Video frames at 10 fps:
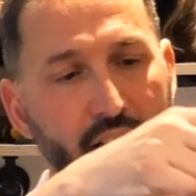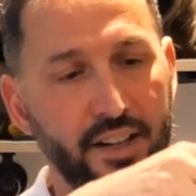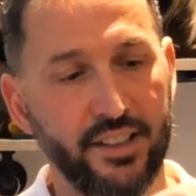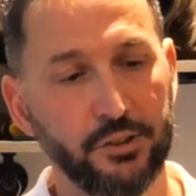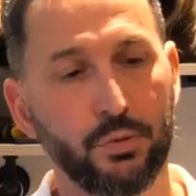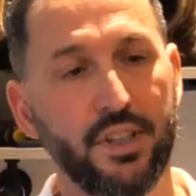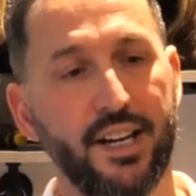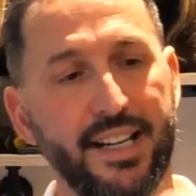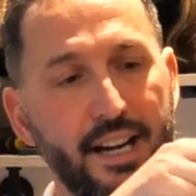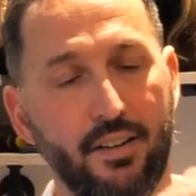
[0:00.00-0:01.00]
and this will
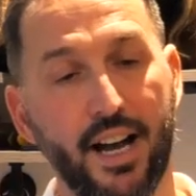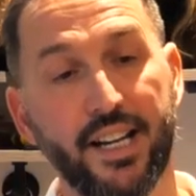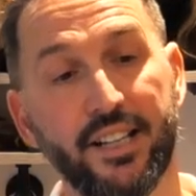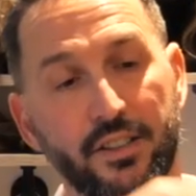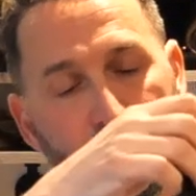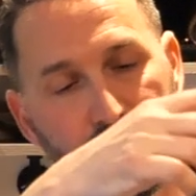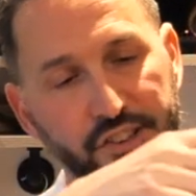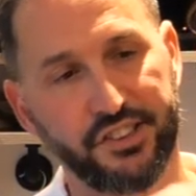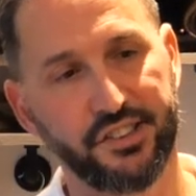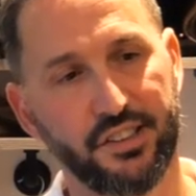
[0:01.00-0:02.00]
take out any
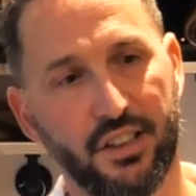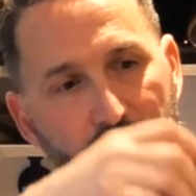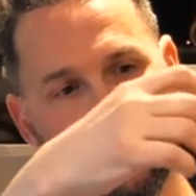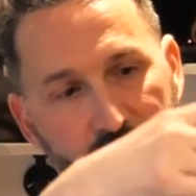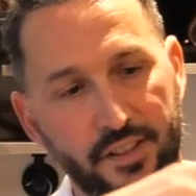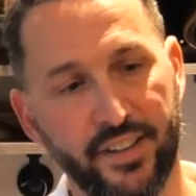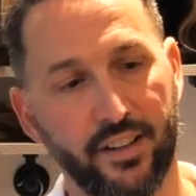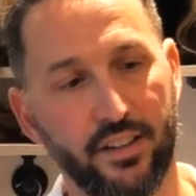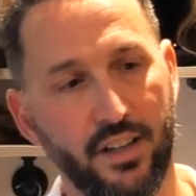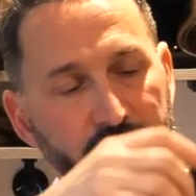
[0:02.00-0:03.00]
knots, leaving
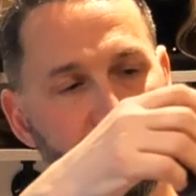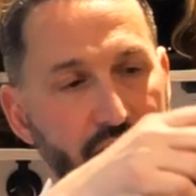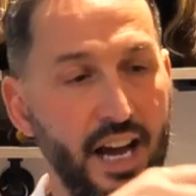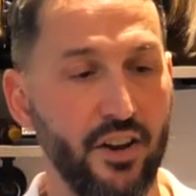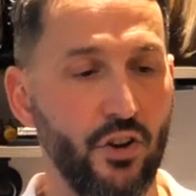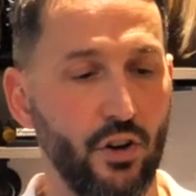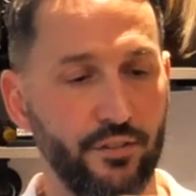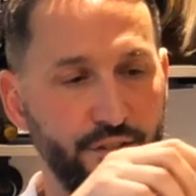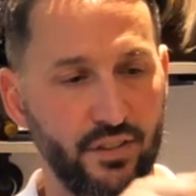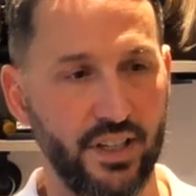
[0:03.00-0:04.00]
it nice and
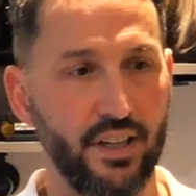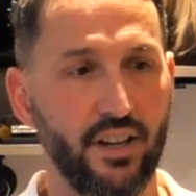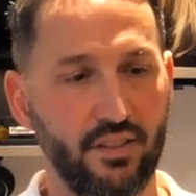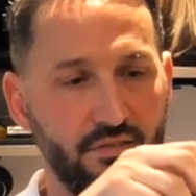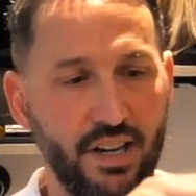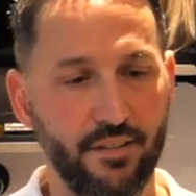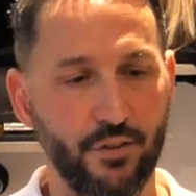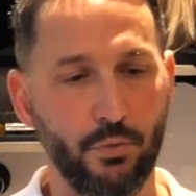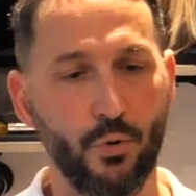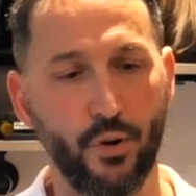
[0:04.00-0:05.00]
knot-free, ready for
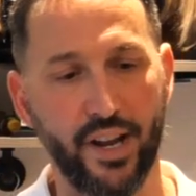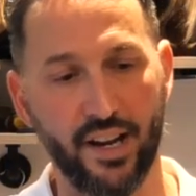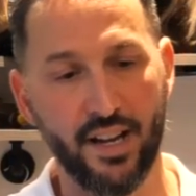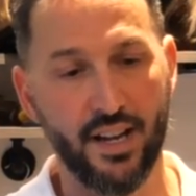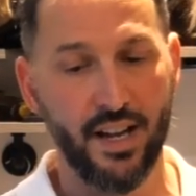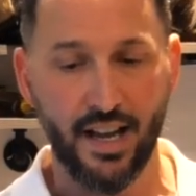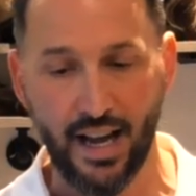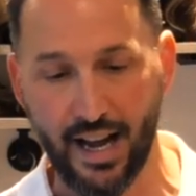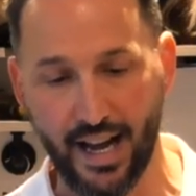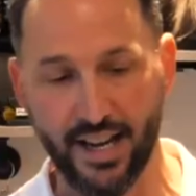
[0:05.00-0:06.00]
the morning.
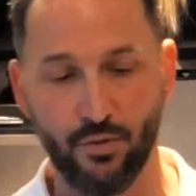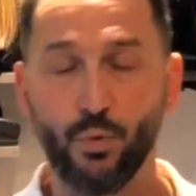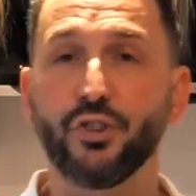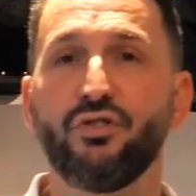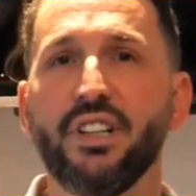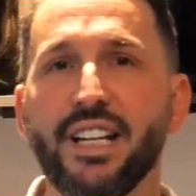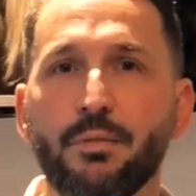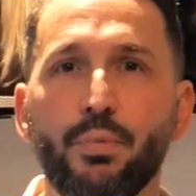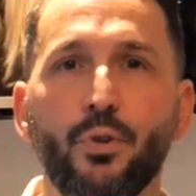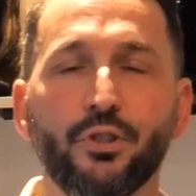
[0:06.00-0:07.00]
And what's really
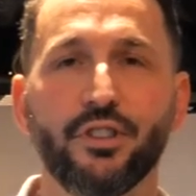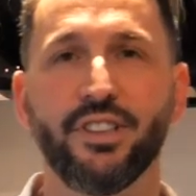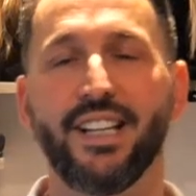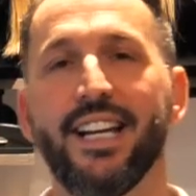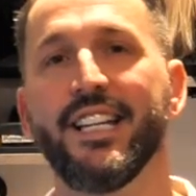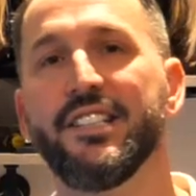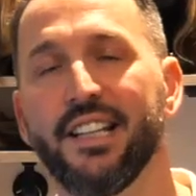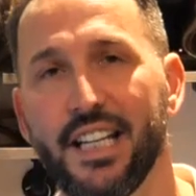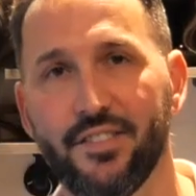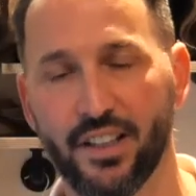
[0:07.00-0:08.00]
important in your
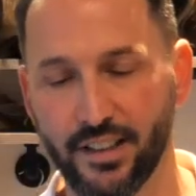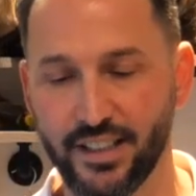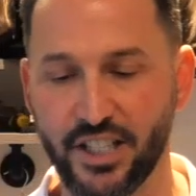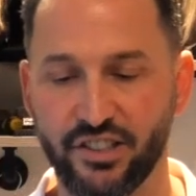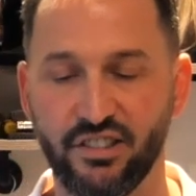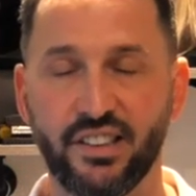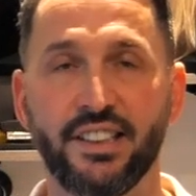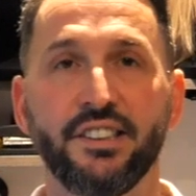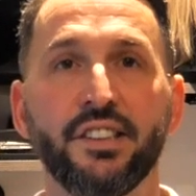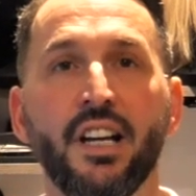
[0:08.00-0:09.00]
leave-in conditioner
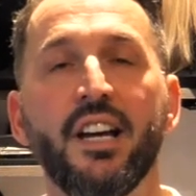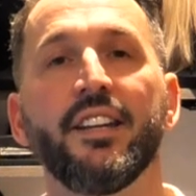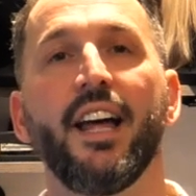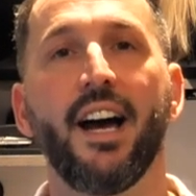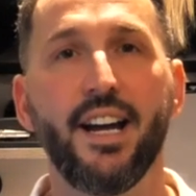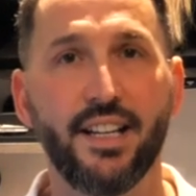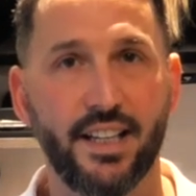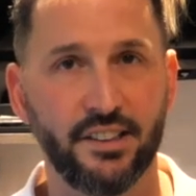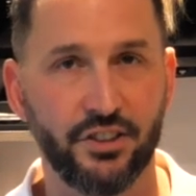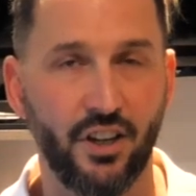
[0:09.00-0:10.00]
is A,
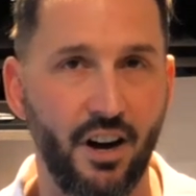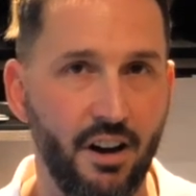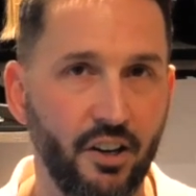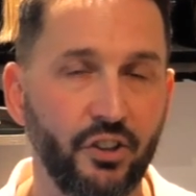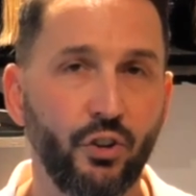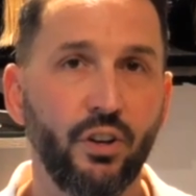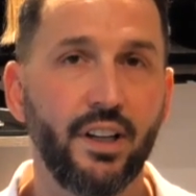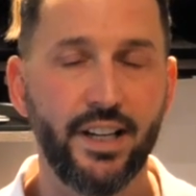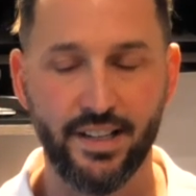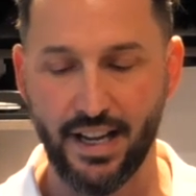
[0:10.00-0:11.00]
it's got argan oil
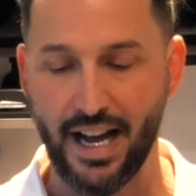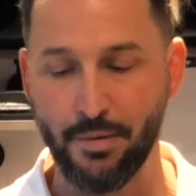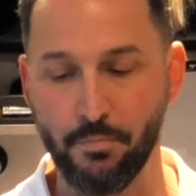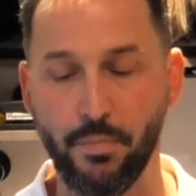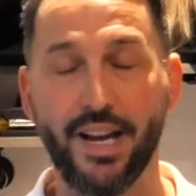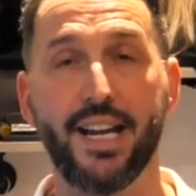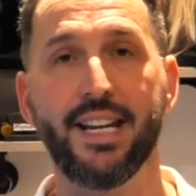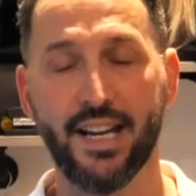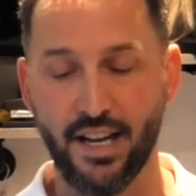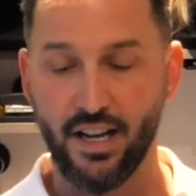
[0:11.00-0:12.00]
in, and B,